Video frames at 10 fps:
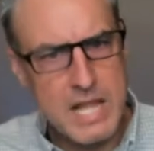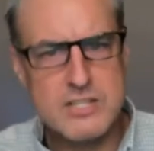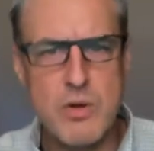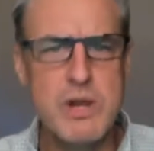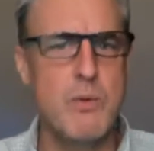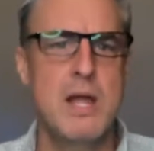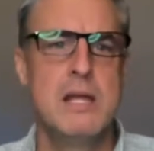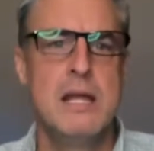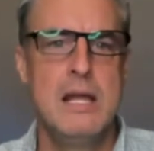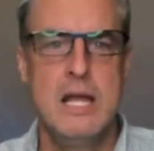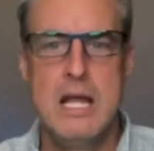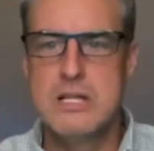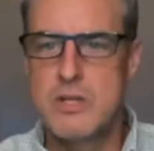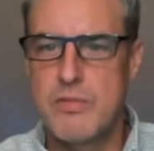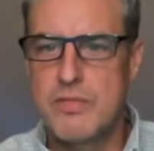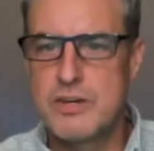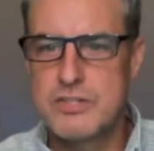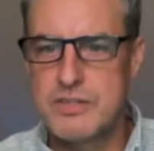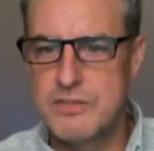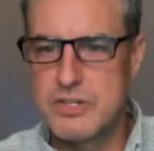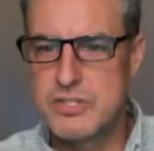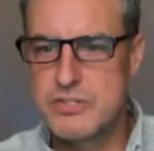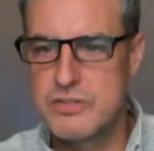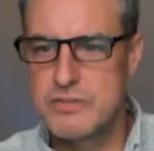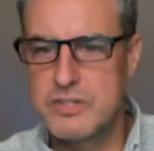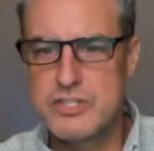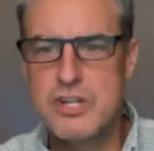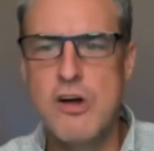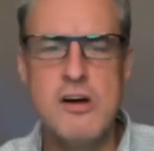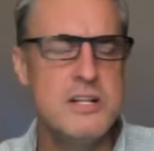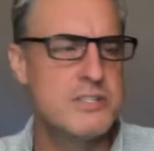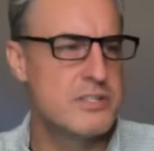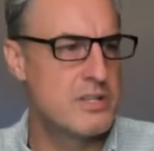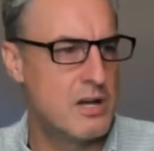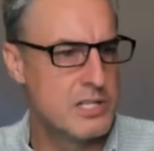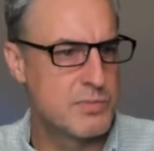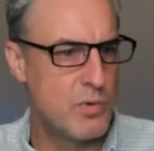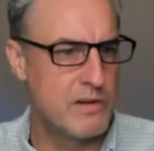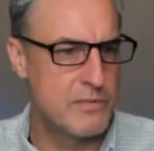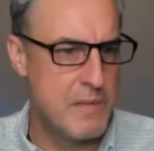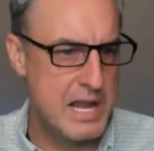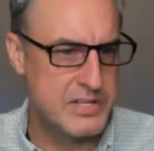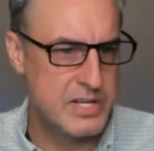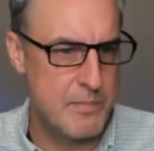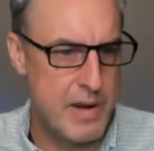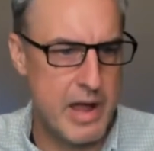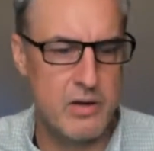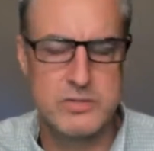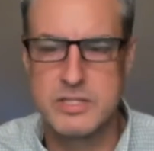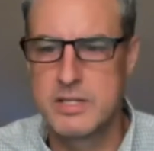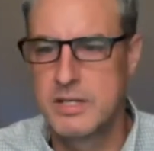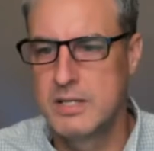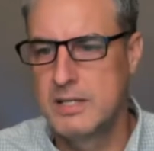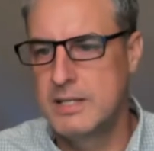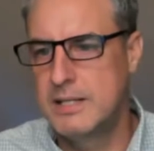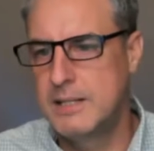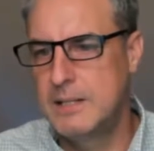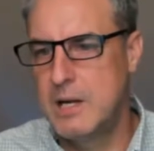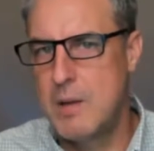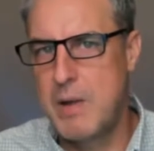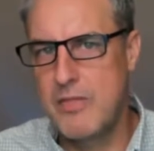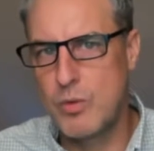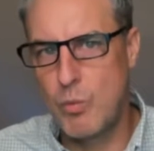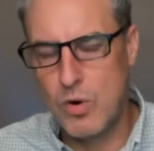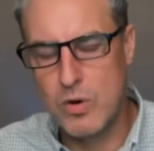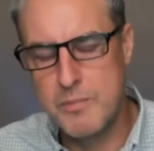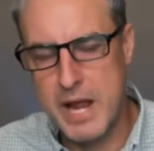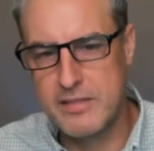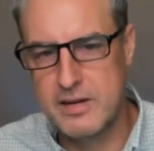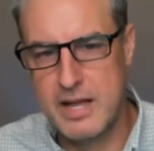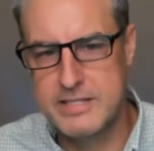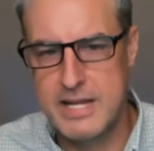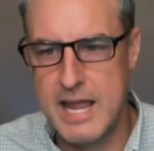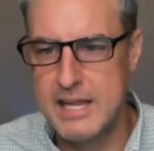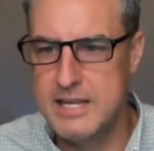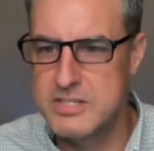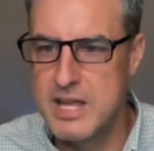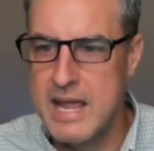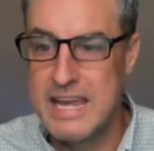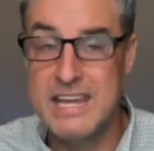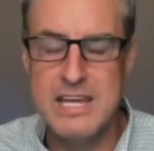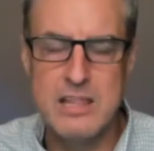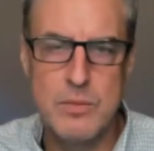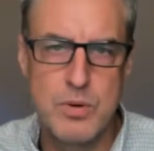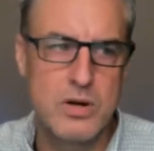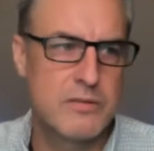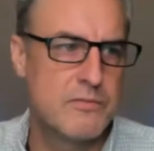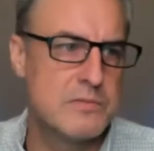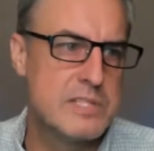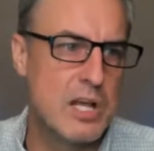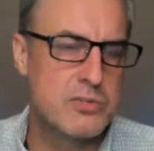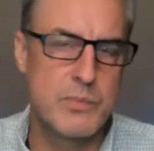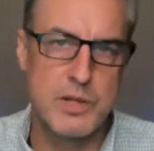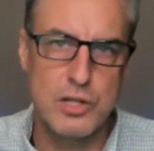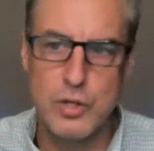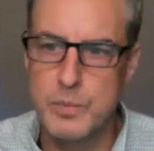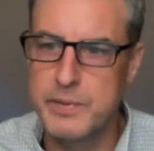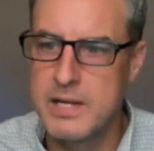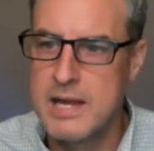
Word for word: And so anyway, so there's there's there's tons and tons more information about uh, about the world back in the 1980s in the book Tales from the Loop